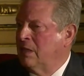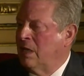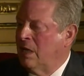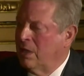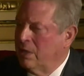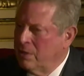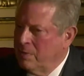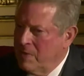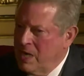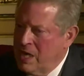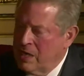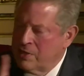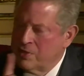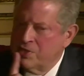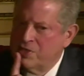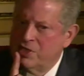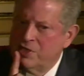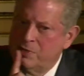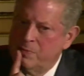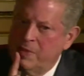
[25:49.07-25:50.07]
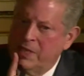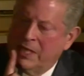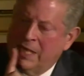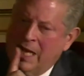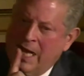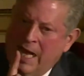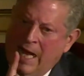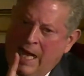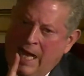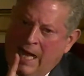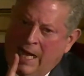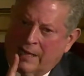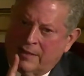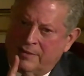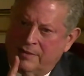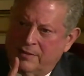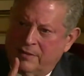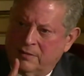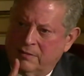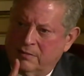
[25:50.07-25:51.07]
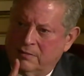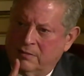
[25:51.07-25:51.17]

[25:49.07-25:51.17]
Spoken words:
Our democracy has been hacked.